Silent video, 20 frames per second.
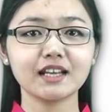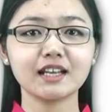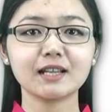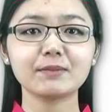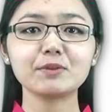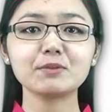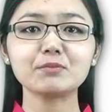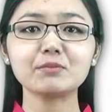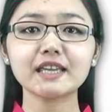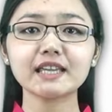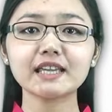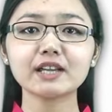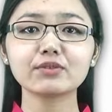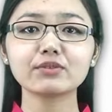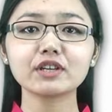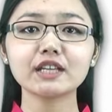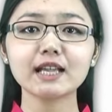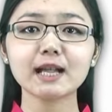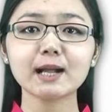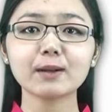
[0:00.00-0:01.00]
Let me make a
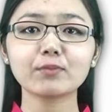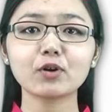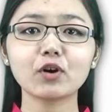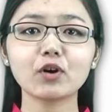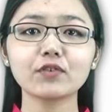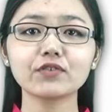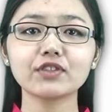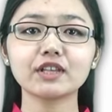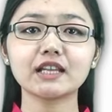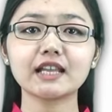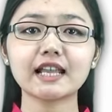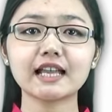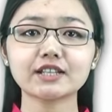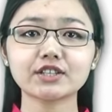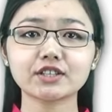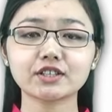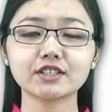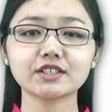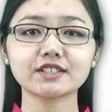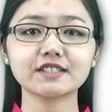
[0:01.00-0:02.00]
recap of the
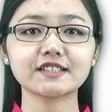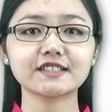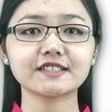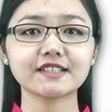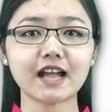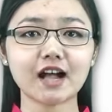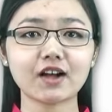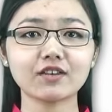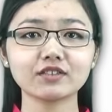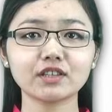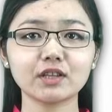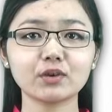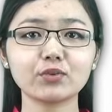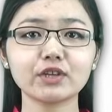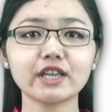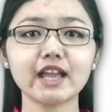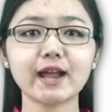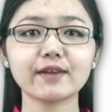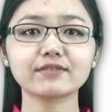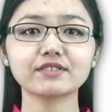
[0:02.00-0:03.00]
letters and sound that
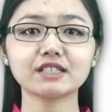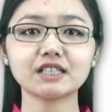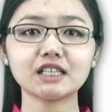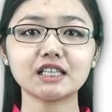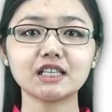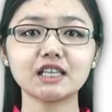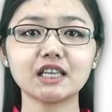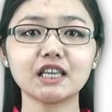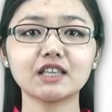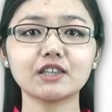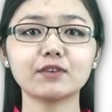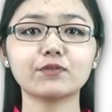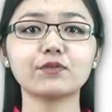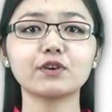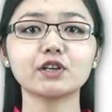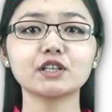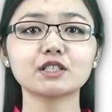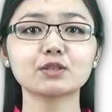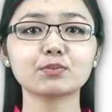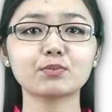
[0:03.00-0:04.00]
we have seen in the
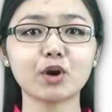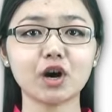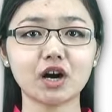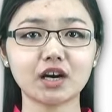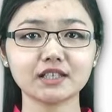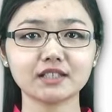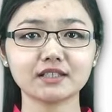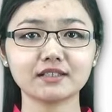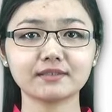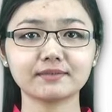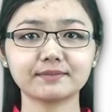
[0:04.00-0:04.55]
first part.